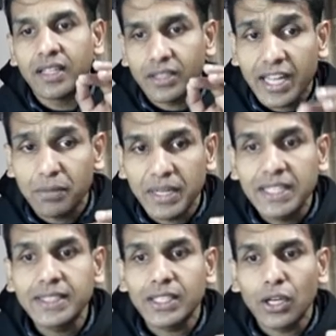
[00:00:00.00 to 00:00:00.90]
That
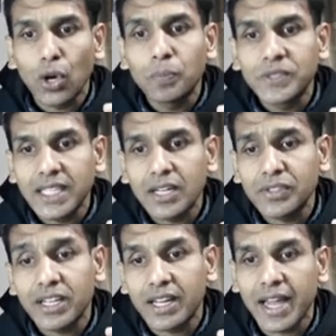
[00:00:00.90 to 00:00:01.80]
means observe
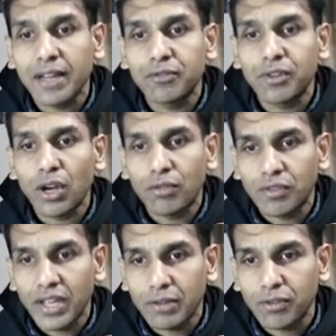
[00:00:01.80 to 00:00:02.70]
the graph of
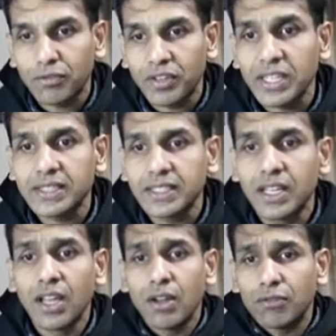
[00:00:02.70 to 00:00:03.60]
f of x
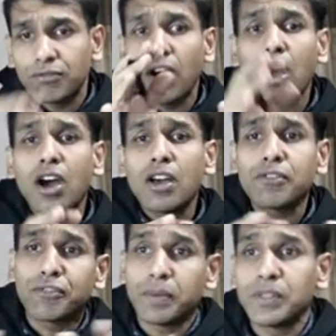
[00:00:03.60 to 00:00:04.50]
far
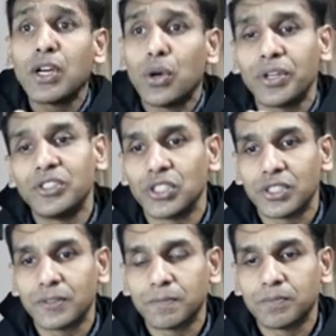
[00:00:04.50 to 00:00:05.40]
from the
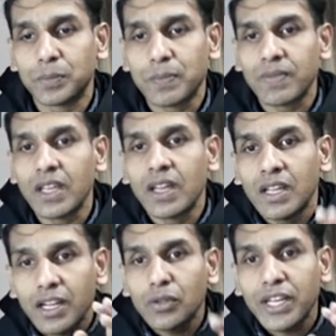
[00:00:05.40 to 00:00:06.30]
origin.
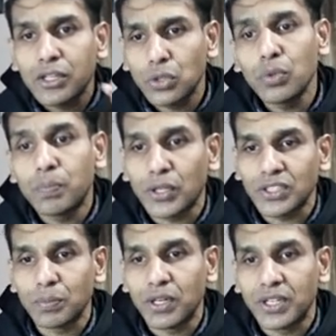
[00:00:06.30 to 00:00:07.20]
Now there are two
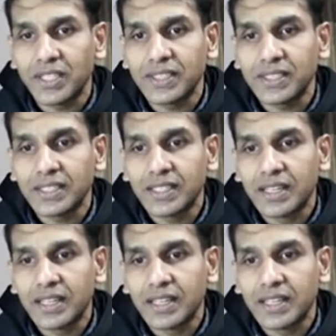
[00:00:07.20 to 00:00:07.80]
possibilities.